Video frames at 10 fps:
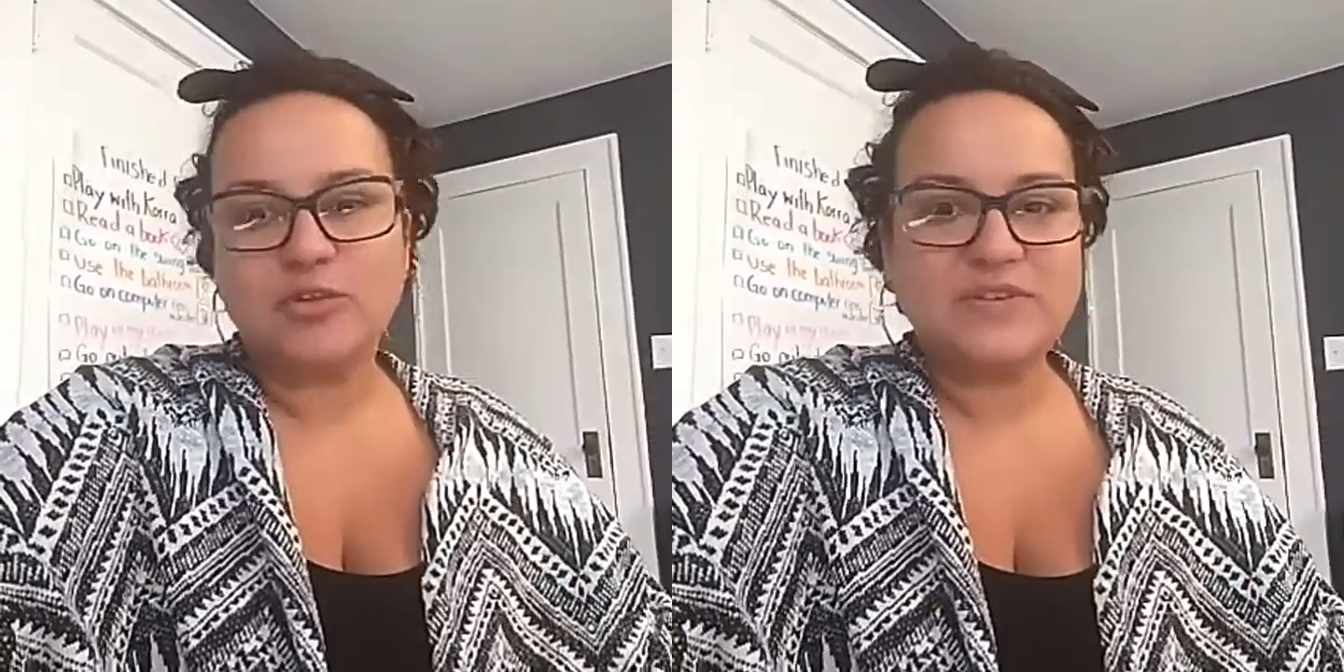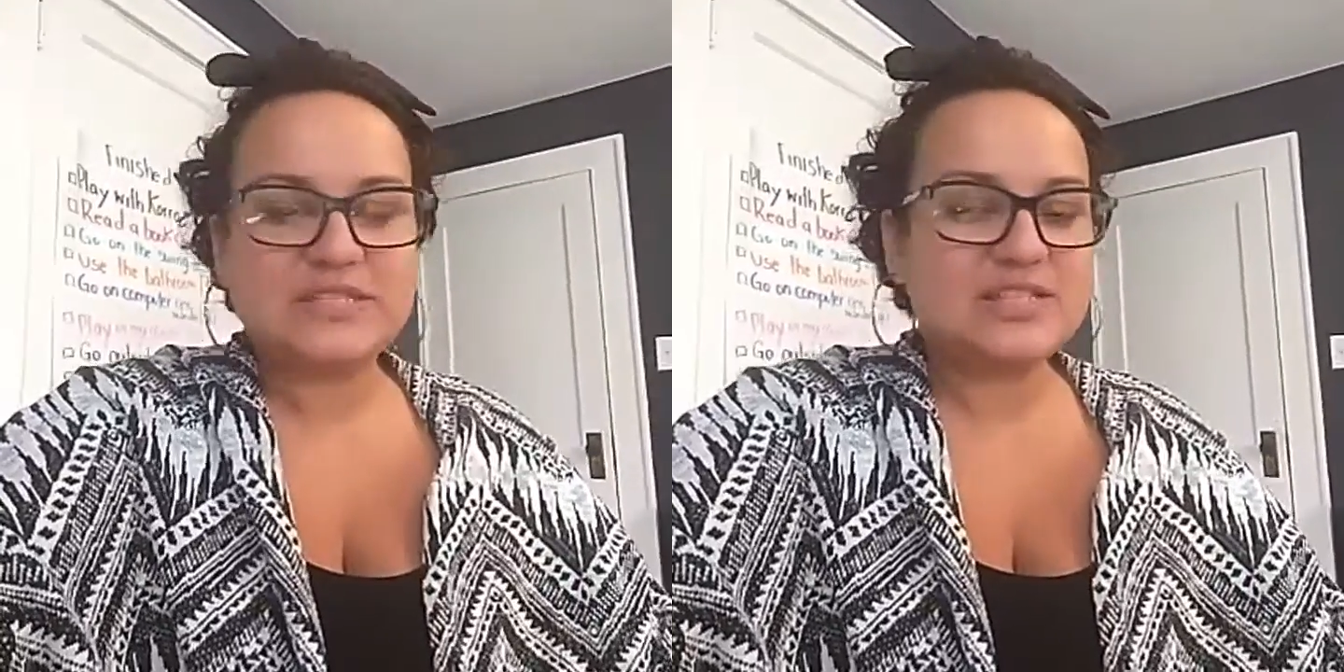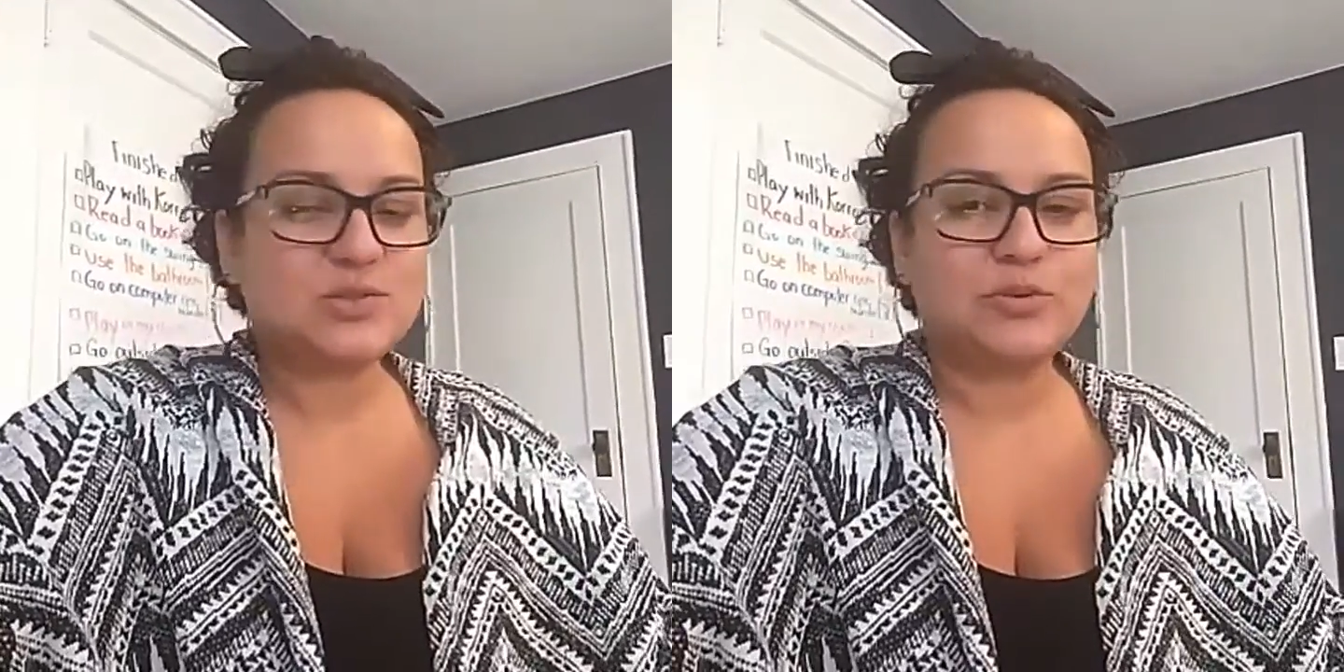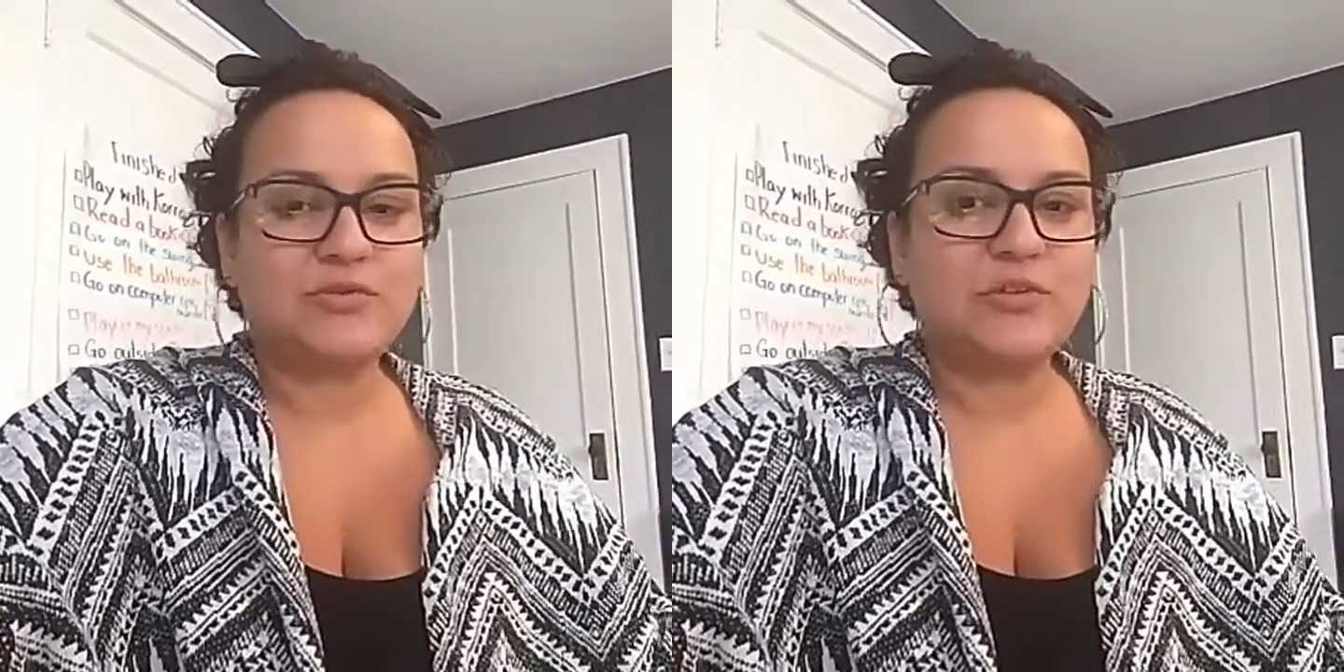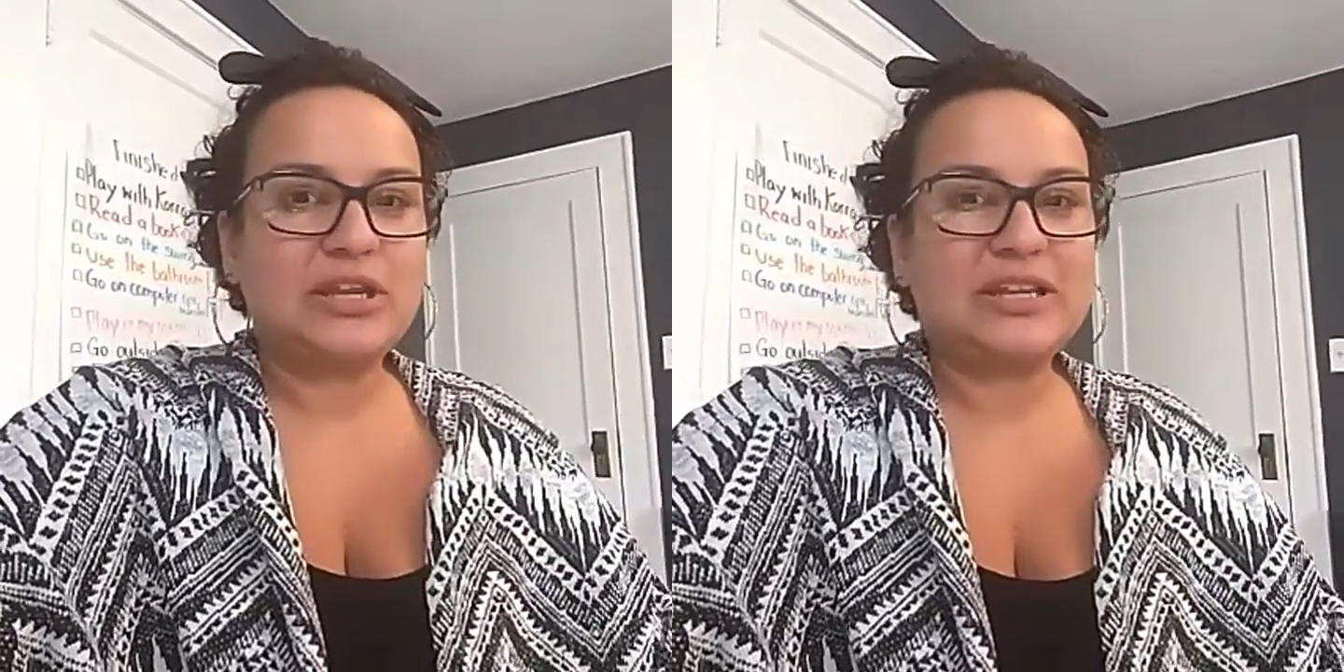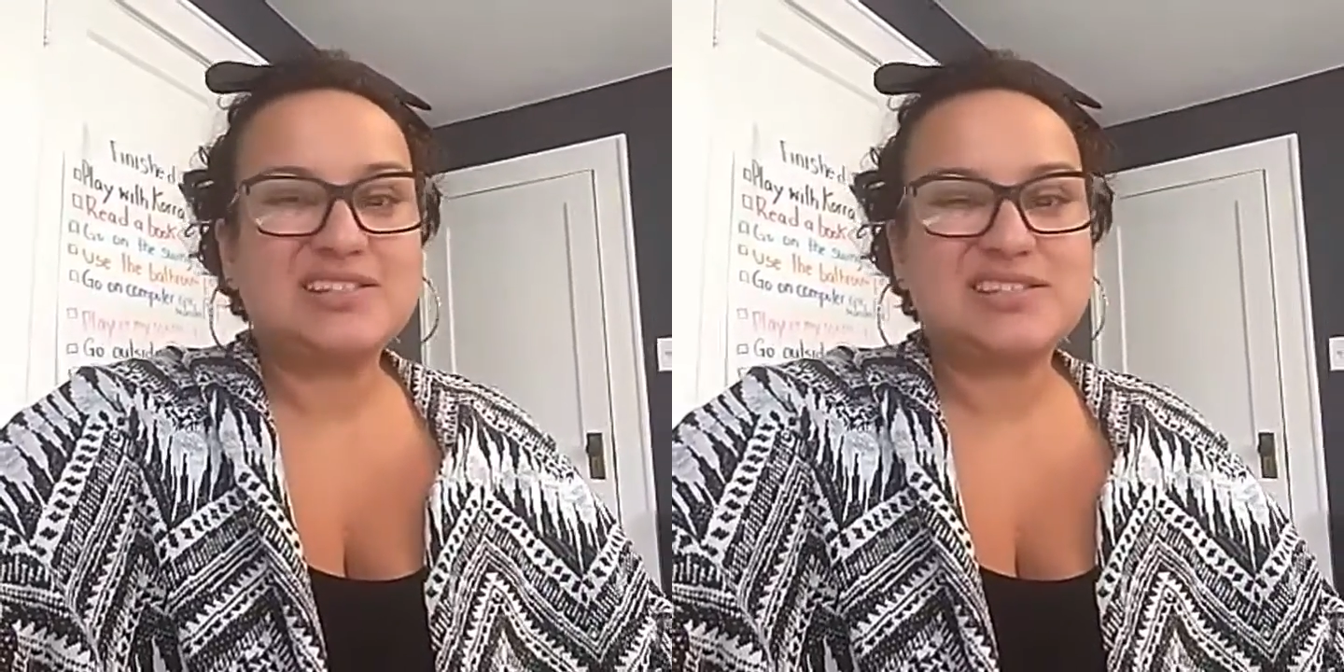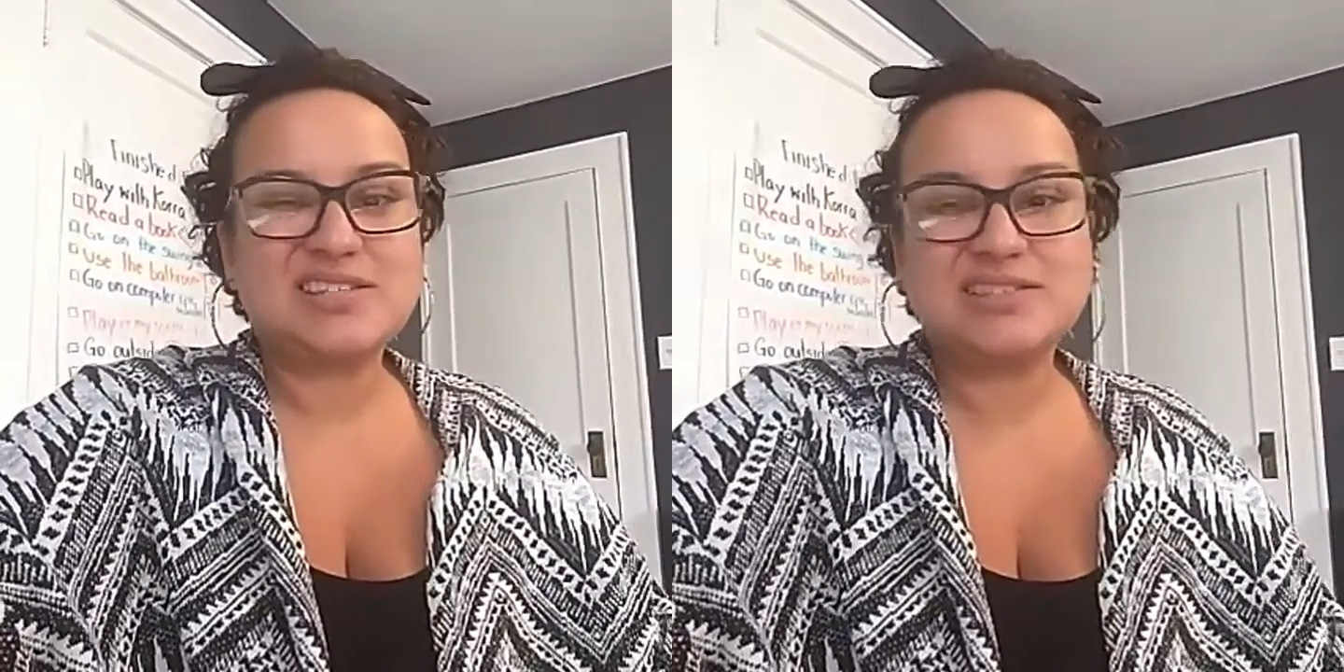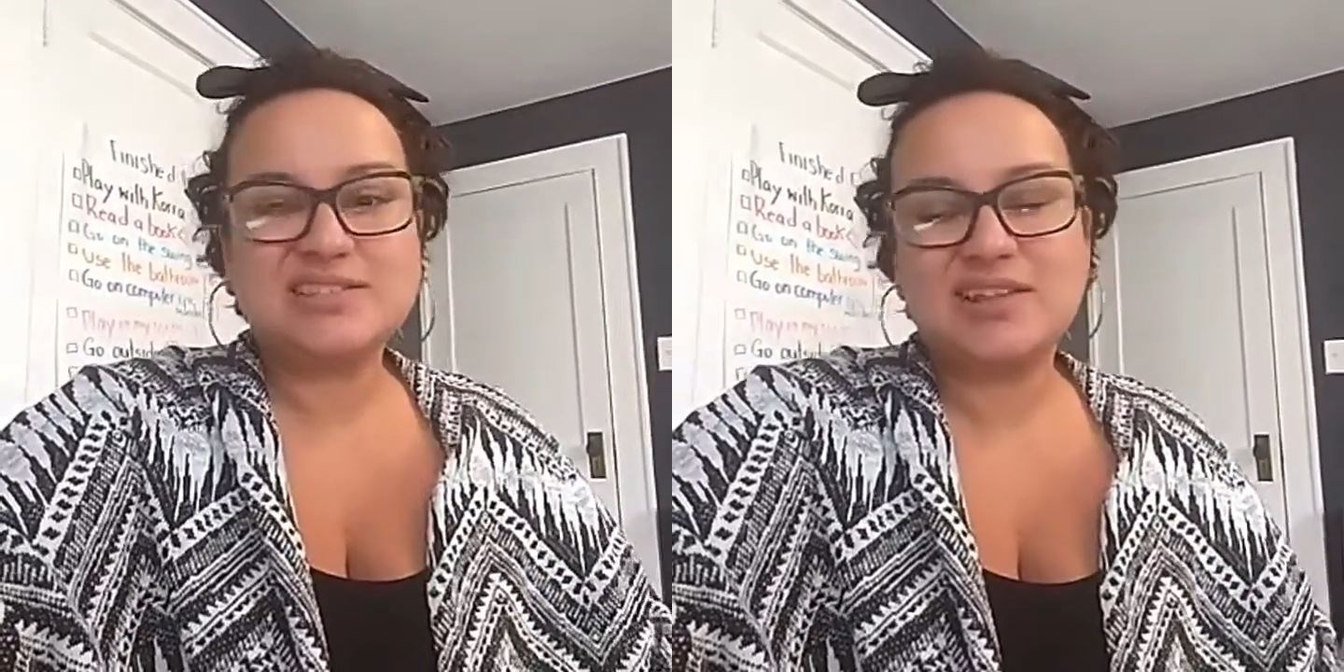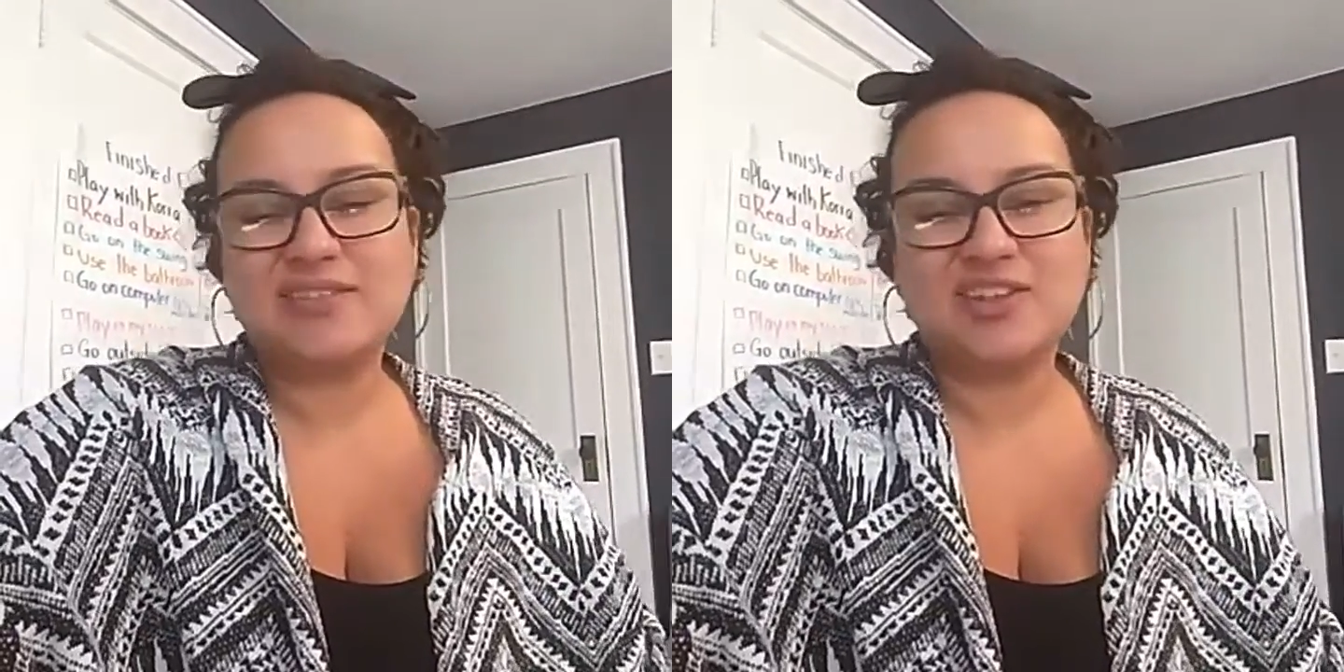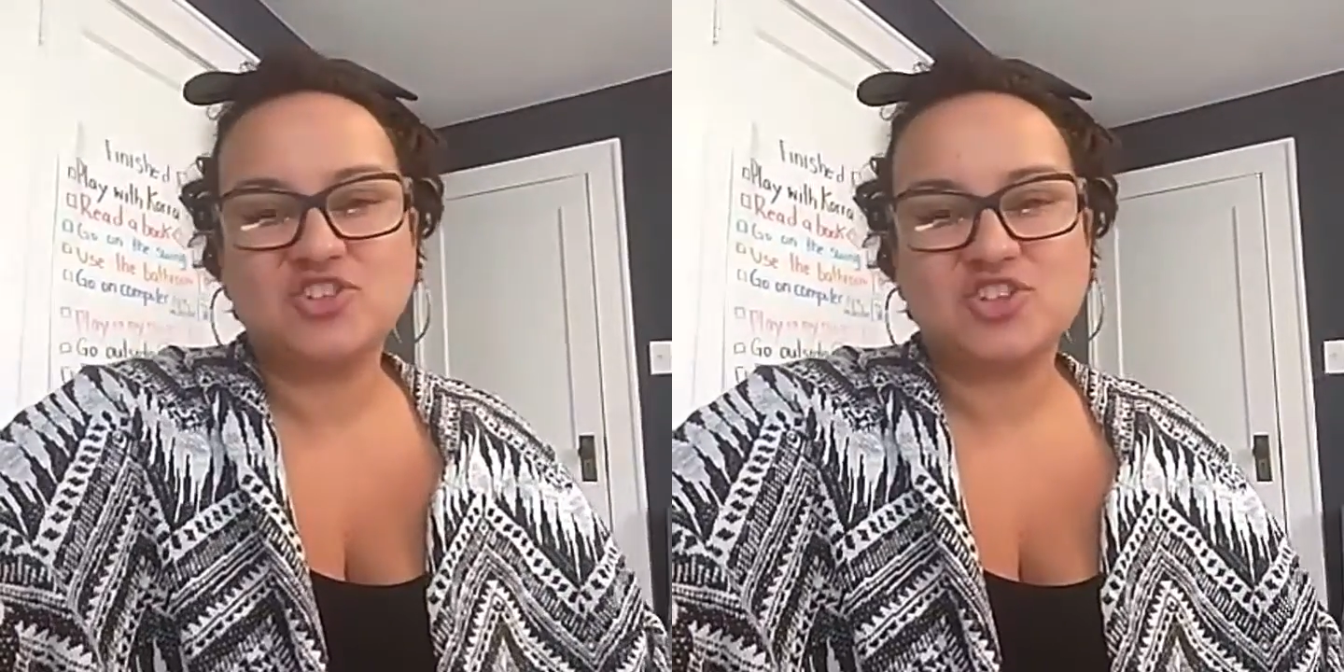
The visits were very inconsistent and then